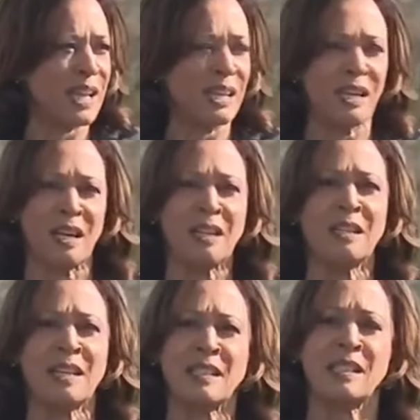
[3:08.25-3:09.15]
any
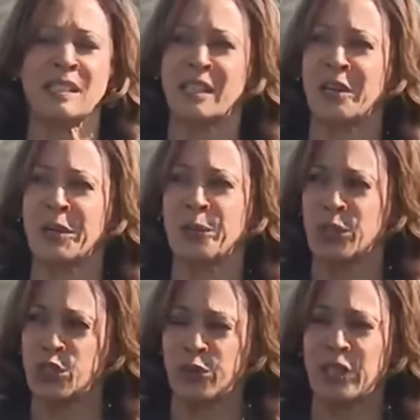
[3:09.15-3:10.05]
unnecessary
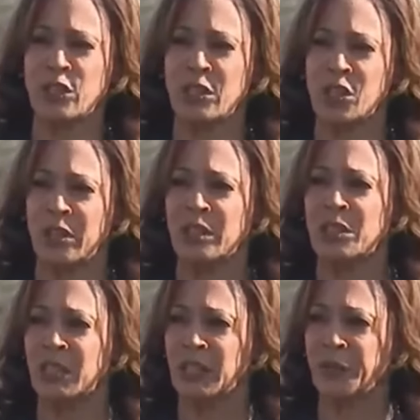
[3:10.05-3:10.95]
restrictions on the
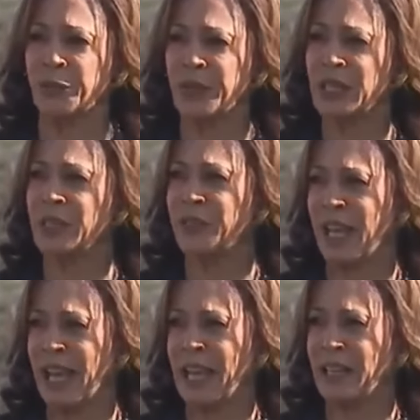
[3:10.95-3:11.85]
delivery of
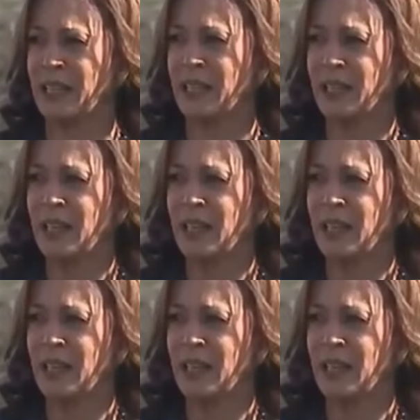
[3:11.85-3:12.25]
aid.